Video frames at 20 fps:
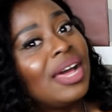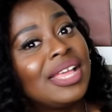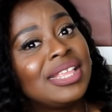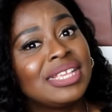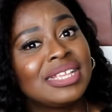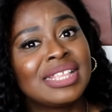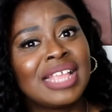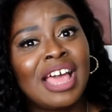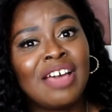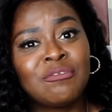
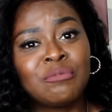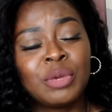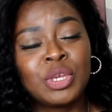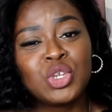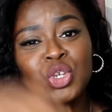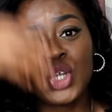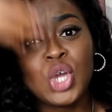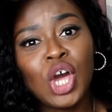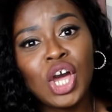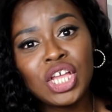didn't have my
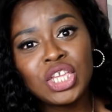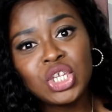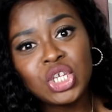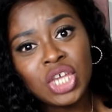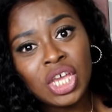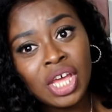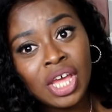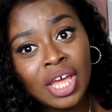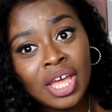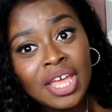
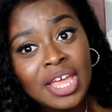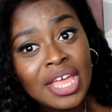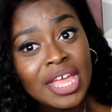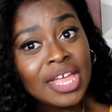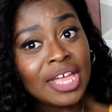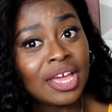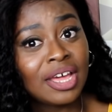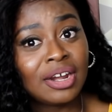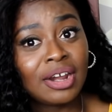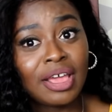charger,
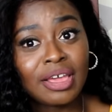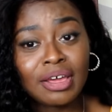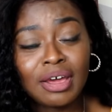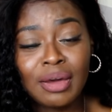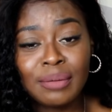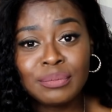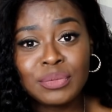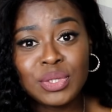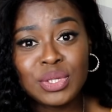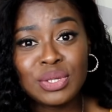can I
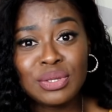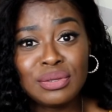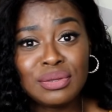come to